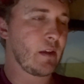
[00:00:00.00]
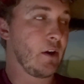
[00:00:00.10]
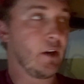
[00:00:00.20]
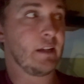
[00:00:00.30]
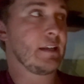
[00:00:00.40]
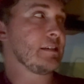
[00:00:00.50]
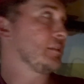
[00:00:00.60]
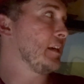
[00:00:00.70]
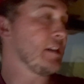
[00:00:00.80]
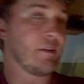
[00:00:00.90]
or at
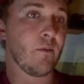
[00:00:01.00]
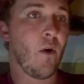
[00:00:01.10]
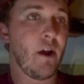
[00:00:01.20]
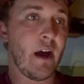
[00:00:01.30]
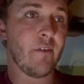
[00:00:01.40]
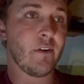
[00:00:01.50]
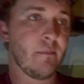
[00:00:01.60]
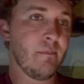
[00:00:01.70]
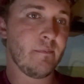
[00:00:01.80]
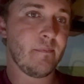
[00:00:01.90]
least get one of
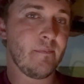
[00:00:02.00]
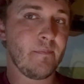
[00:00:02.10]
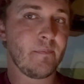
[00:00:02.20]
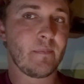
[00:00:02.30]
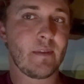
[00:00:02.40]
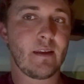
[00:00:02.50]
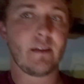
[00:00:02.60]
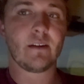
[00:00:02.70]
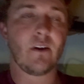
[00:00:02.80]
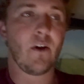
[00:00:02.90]
them
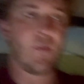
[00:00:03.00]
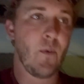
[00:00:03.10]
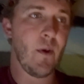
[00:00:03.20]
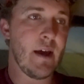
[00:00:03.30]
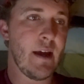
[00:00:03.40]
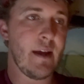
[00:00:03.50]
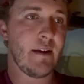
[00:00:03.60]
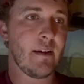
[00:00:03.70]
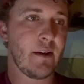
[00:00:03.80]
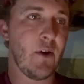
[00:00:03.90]
on the way
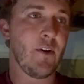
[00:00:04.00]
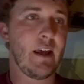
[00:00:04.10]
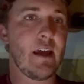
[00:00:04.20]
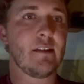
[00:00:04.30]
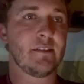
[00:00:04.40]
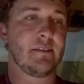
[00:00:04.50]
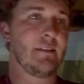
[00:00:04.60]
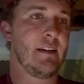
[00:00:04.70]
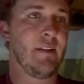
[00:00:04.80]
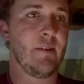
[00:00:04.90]
going east,
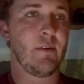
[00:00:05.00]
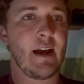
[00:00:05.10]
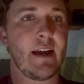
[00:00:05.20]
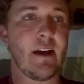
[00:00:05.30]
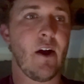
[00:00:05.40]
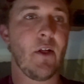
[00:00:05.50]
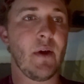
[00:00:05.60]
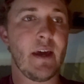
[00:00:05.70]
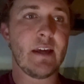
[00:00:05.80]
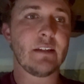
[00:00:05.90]
and then when I get all the
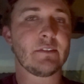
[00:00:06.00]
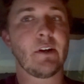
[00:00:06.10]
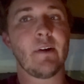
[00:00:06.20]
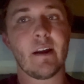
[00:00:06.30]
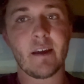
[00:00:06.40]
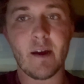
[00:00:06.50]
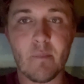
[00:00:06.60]
way east, turn around and come